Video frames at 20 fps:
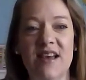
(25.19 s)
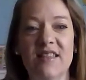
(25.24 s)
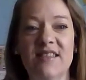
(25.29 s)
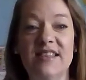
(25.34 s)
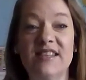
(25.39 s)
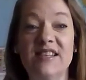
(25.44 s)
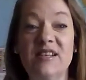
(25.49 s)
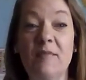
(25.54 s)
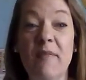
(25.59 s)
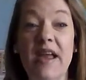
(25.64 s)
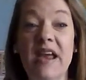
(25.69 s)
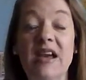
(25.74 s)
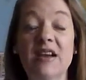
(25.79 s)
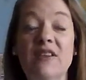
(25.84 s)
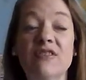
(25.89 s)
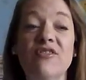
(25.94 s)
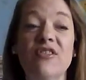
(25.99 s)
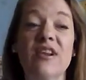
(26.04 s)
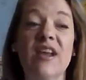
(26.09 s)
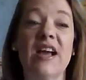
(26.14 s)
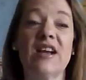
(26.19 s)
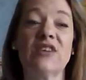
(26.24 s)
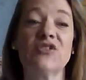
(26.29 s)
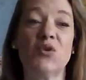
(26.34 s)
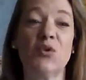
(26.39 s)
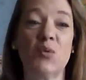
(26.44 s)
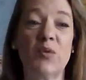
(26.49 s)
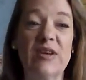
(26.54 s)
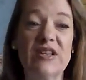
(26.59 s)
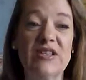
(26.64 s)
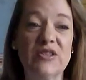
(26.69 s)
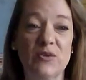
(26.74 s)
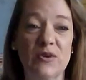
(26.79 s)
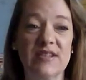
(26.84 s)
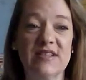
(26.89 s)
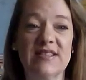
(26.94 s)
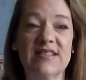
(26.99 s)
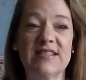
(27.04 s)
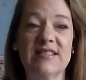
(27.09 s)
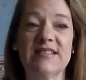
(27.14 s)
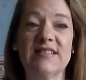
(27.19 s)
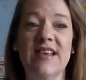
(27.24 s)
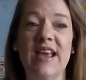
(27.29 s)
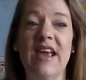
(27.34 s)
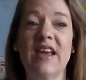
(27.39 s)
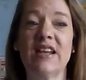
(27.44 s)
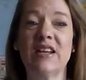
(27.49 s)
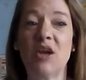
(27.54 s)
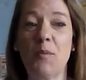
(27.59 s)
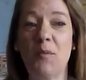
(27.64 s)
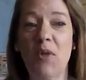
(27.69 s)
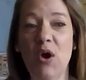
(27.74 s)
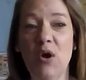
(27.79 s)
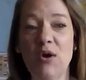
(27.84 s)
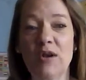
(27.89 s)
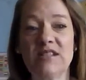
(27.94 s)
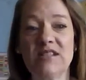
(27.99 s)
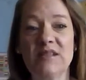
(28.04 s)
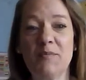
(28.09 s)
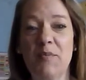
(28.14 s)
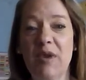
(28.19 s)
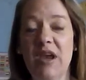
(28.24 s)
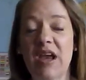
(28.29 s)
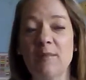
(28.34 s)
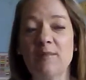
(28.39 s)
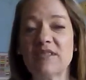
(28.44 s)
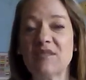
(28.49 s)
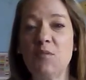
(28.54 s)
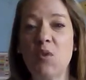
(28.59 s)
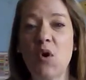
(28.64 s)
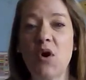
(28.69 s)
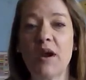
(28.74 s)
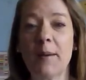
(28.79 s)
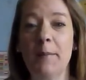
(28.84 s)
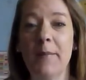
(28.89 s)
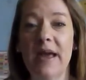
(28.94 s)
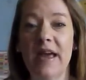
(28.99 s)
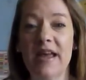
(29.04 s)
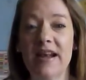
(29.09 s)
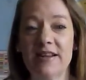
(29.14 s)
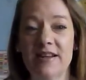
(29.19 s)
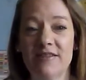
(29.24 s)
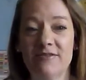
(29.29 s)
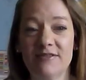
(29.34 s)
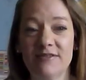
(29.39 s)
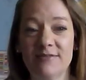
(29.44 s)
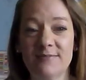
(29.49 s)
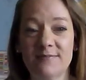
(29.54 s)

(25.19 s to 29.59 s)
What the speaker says: the demand for natural resources and components becomes more competitive.